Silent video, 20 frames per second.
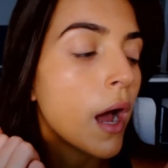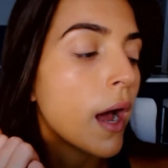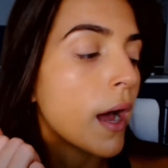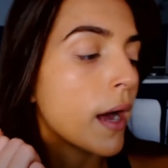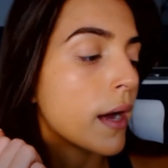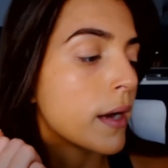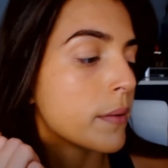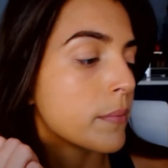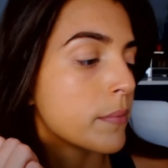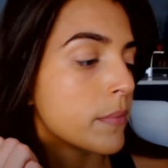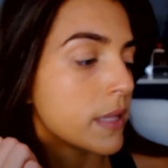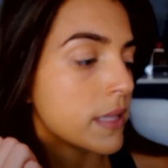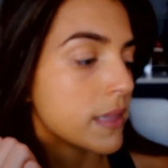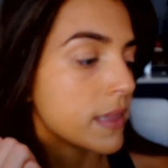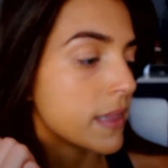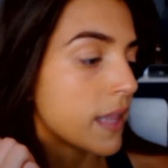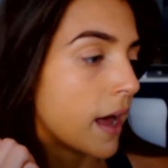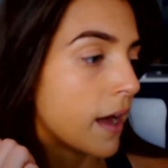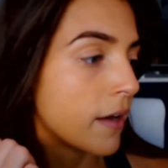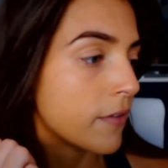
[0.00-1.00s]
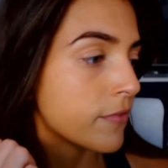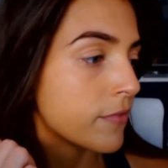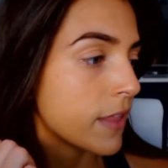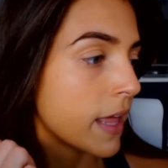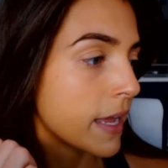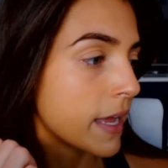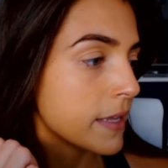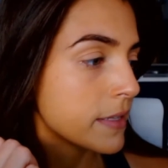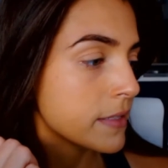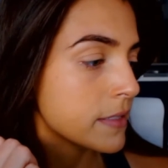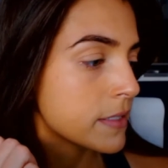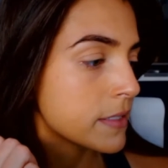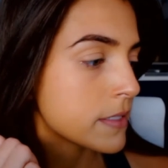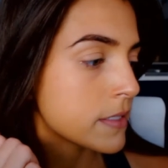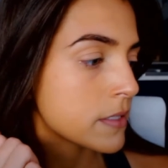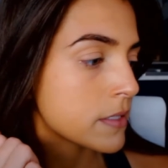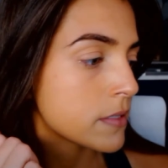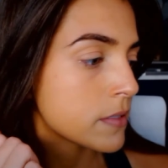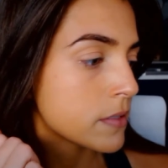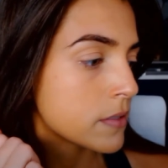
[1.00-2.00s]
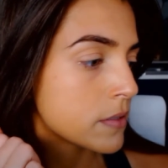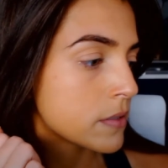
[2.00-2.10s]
laugh lines.